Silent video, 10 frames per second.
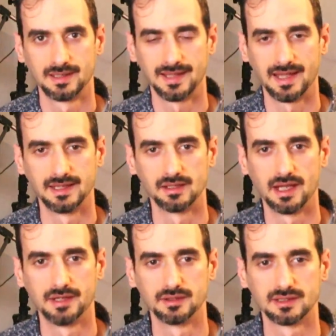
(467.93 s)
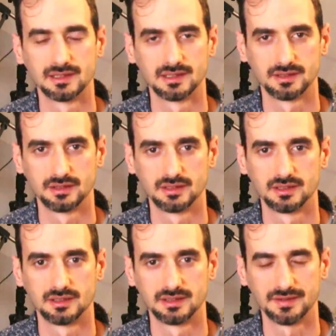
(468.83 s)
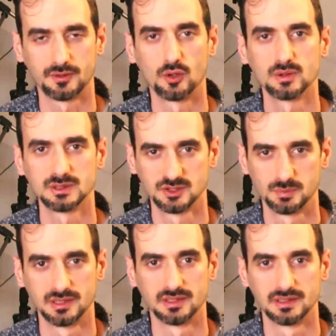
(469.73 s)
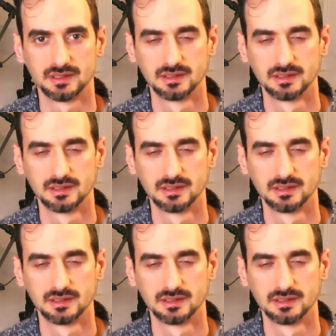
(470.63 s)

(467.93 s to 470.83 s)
and and let the holy spirit